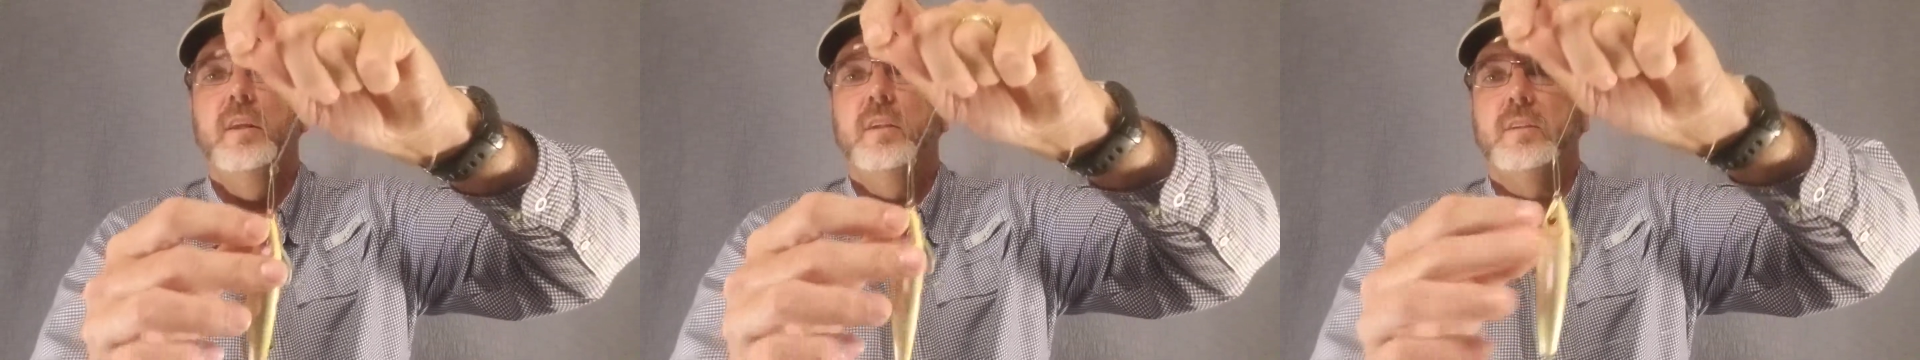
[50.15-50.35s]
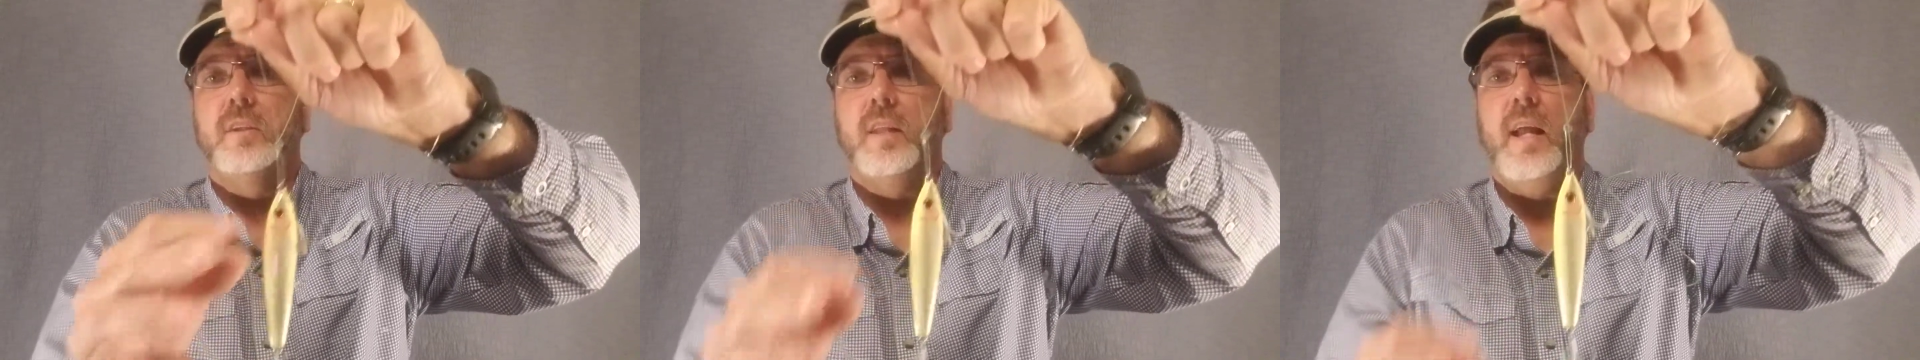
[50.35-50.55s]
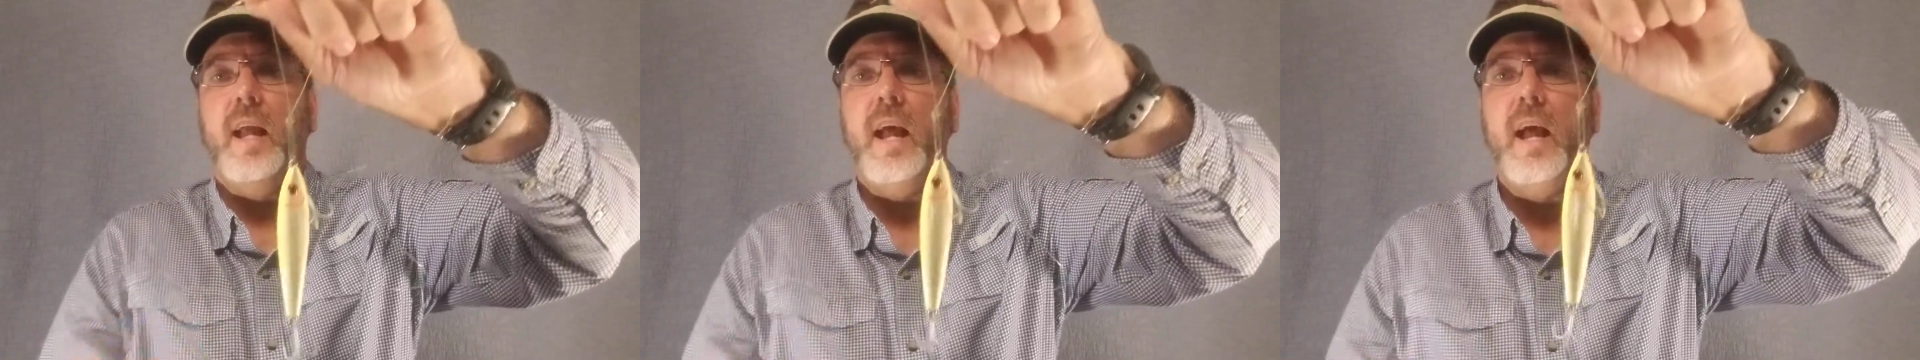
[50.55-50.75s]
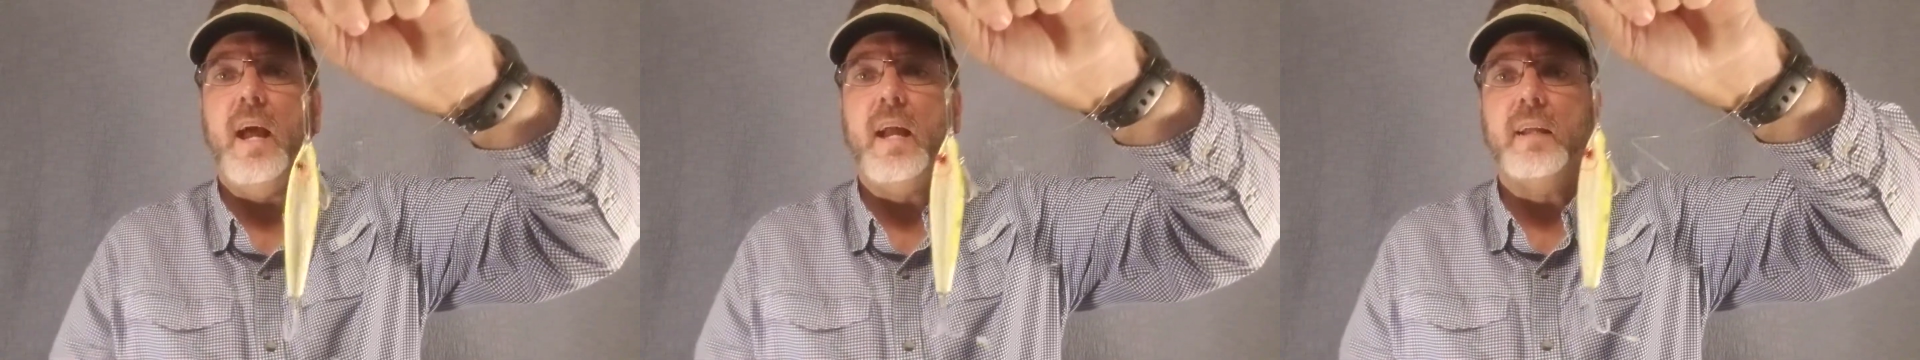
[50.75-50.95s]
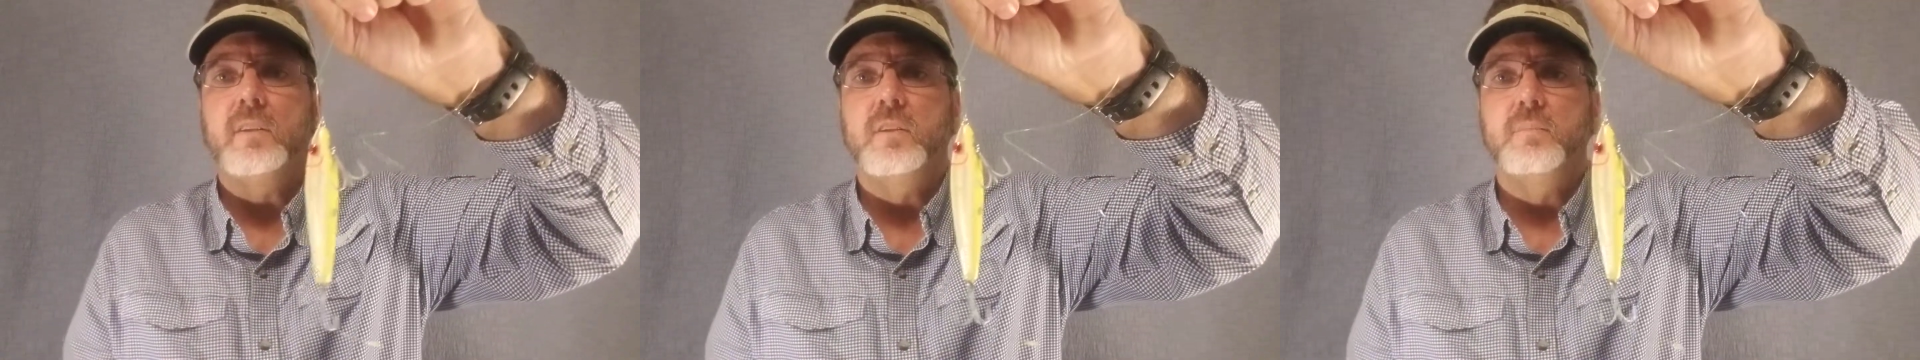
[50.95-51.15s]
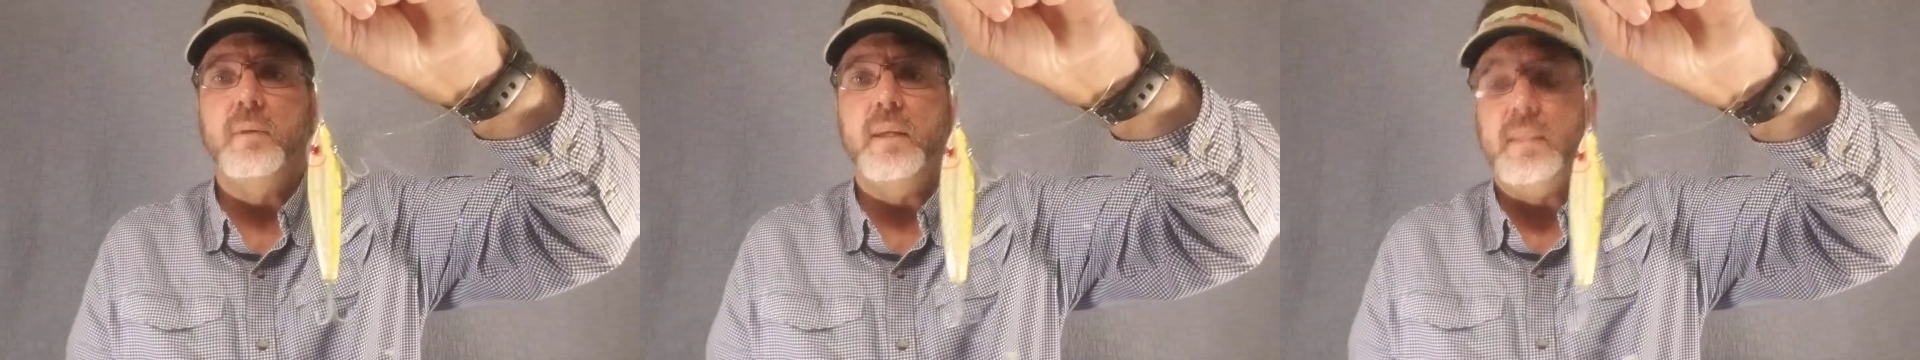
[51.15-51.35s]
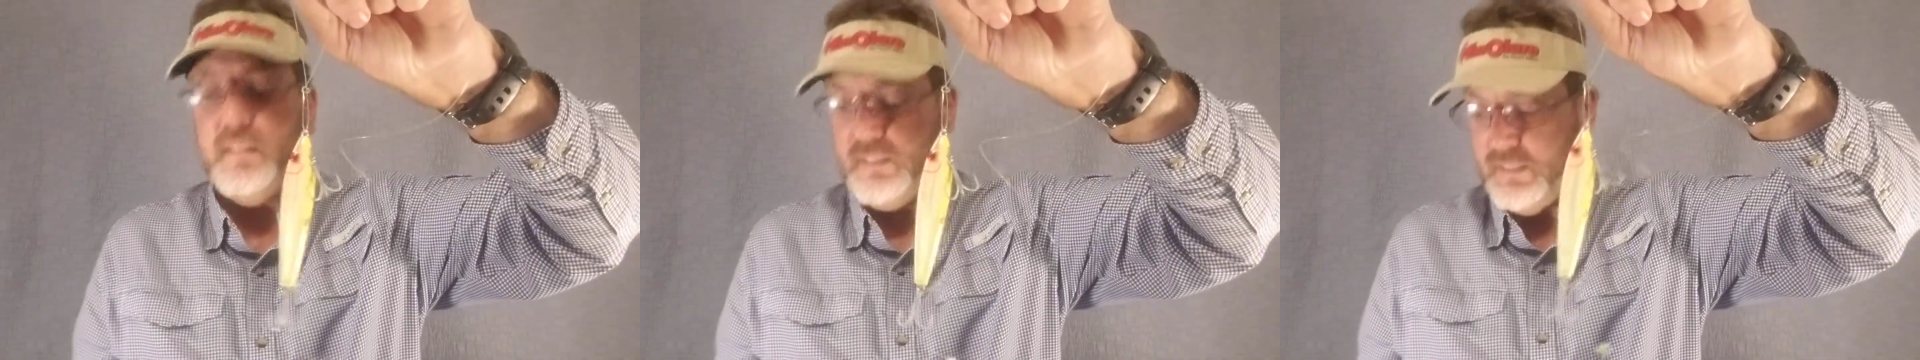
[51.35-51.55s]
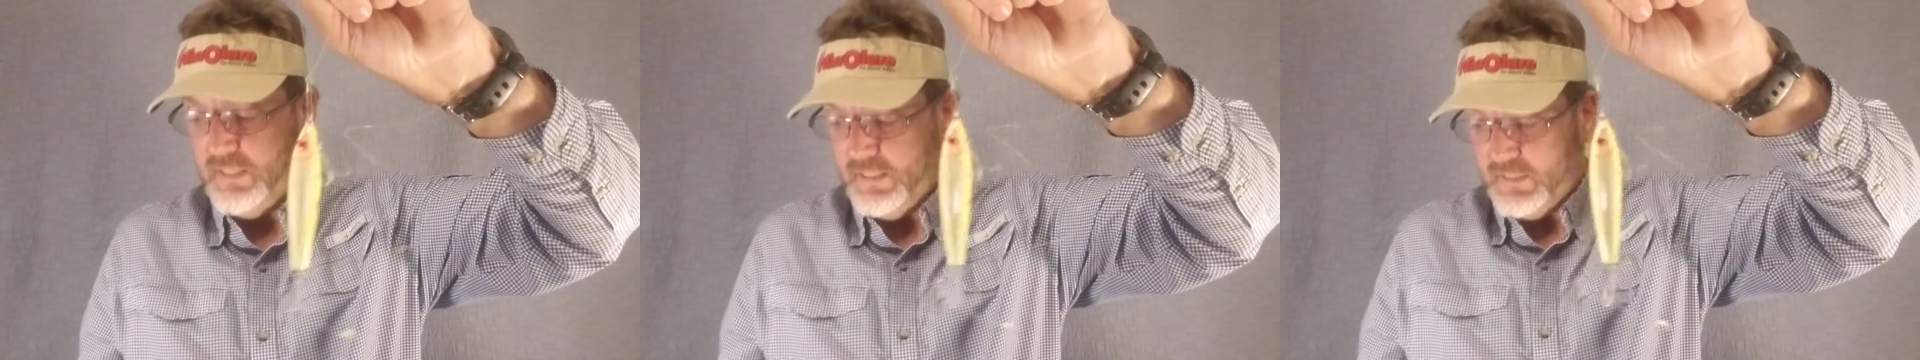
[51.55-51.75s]
So the hack to make
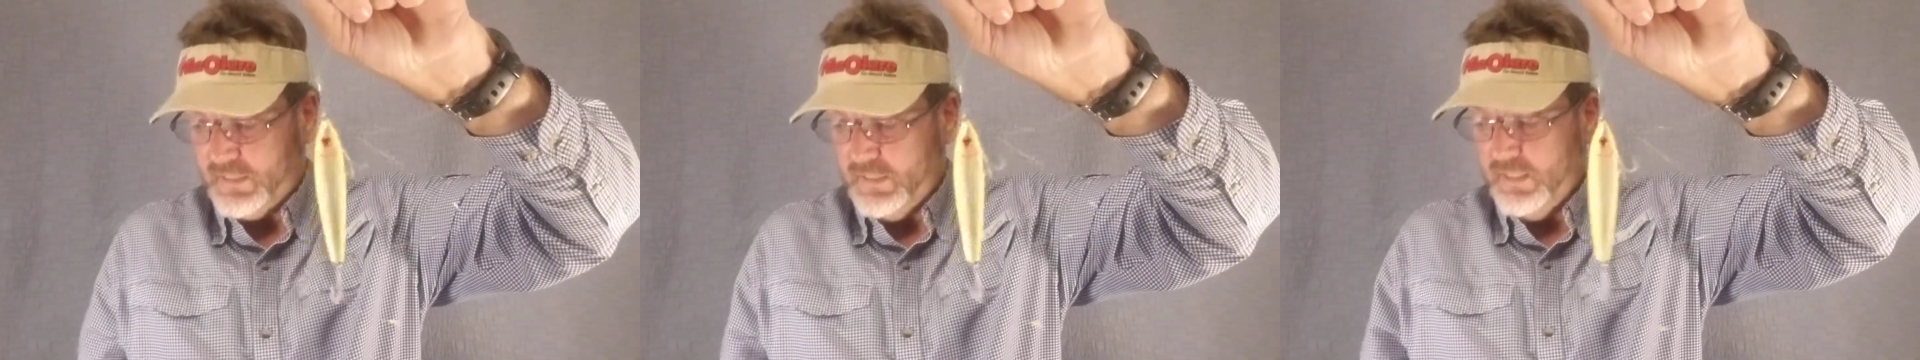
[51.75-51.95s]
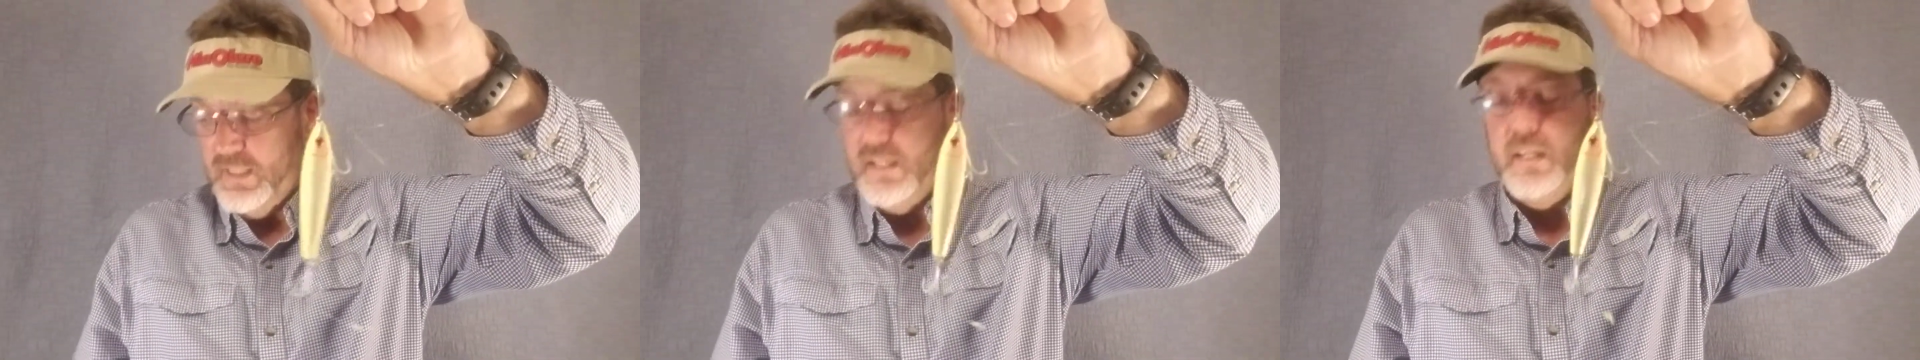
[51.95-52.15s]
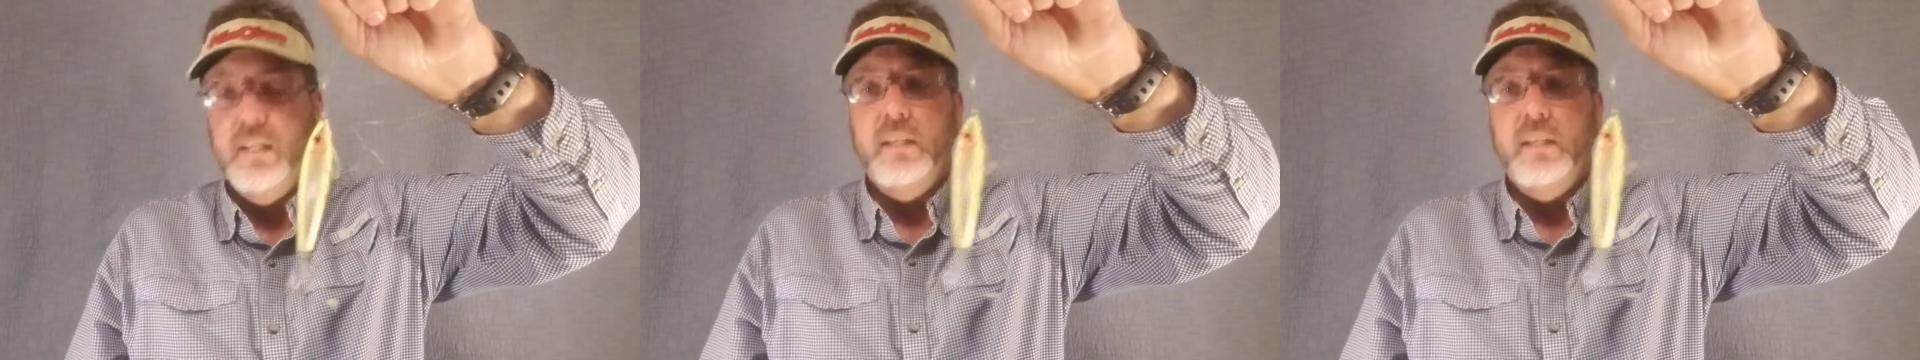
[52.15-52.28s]
this easy